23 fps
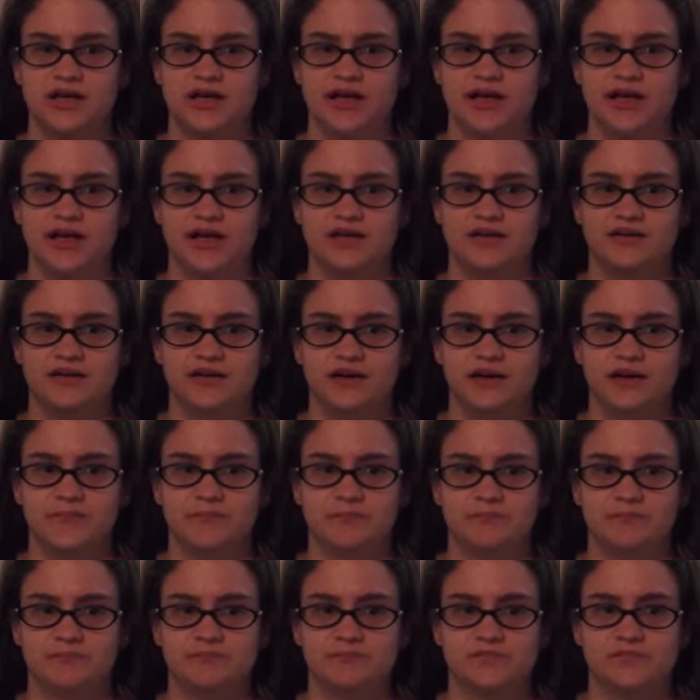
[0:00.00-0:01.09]
And
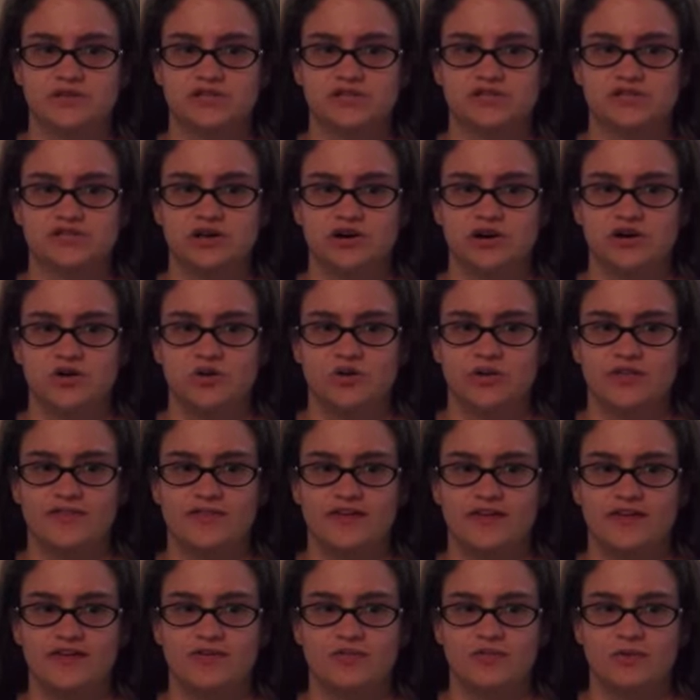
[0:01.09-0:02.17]
um, so
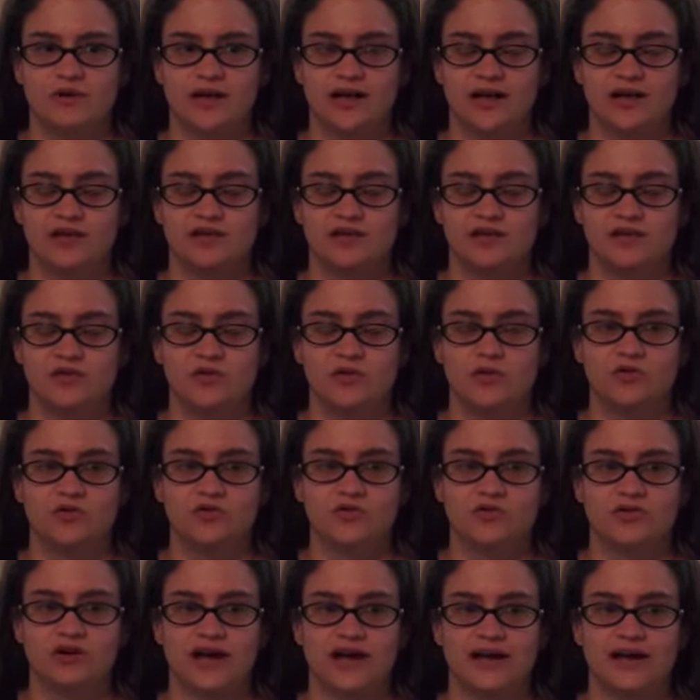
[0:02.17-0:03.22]
then when I got a little older,